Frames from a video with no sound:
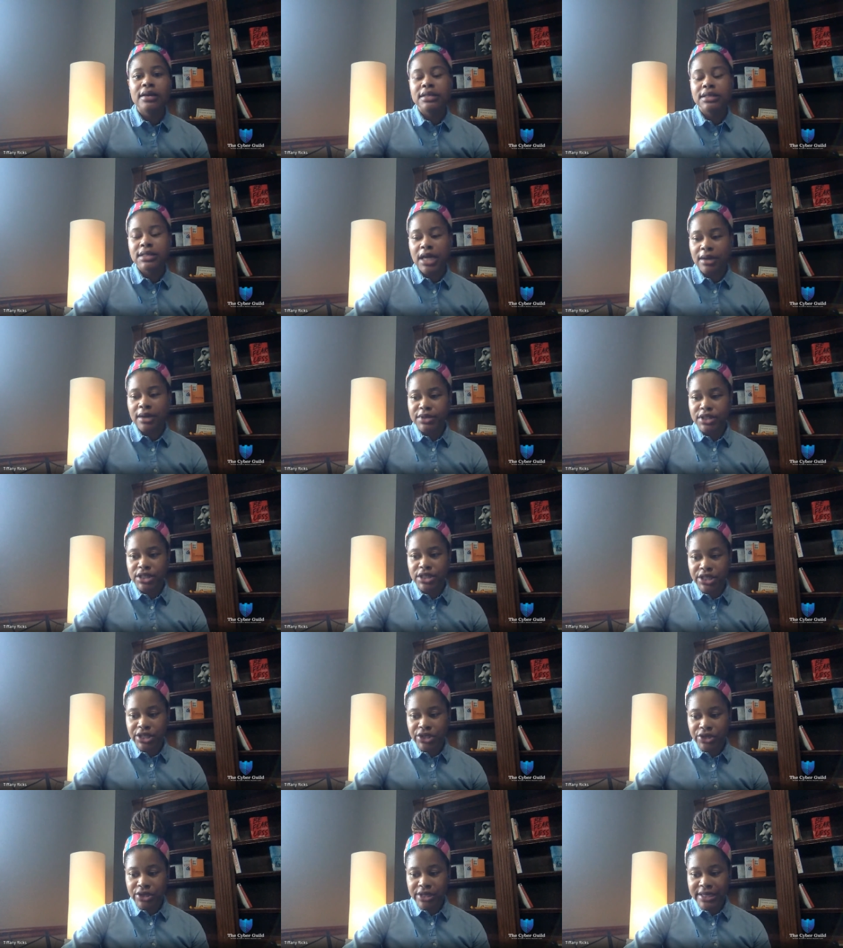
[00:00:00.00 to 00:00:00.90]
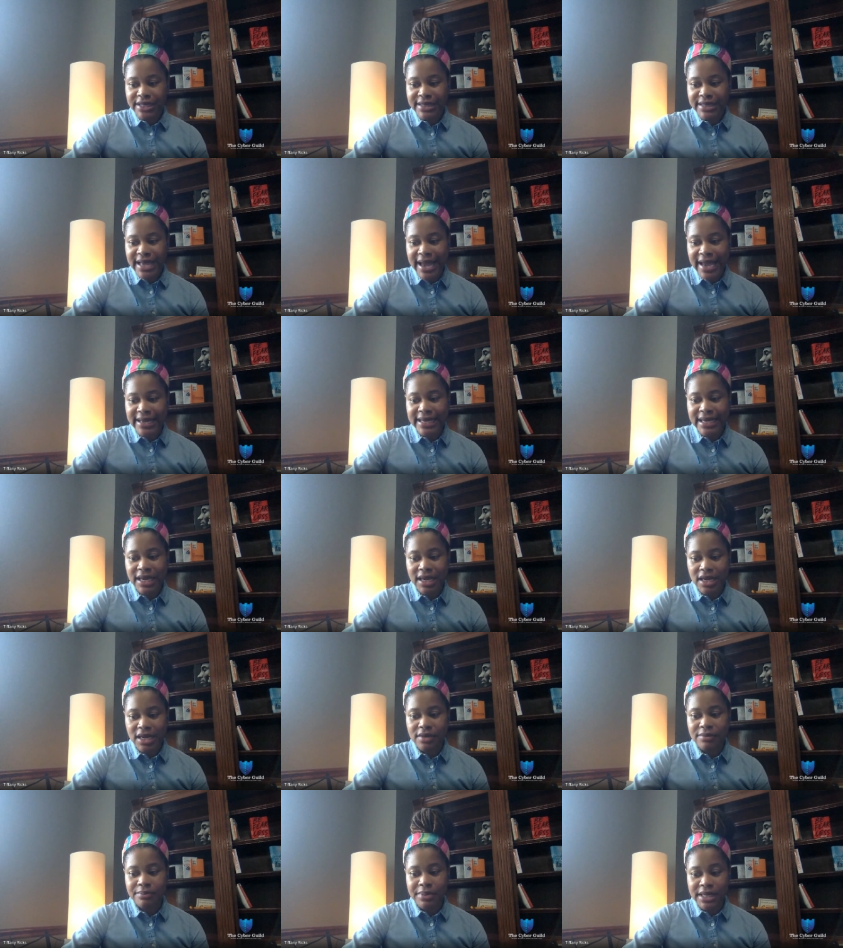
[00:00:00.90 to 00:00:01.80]
cybersecurity that
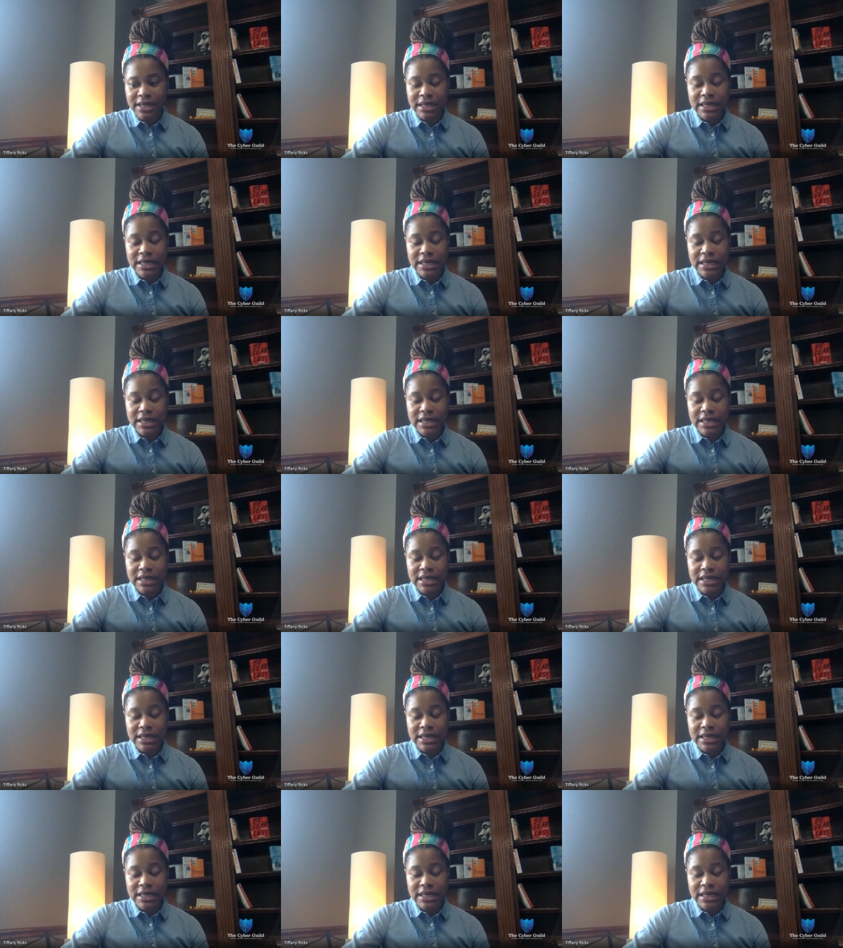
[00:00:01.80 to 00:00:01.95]
can be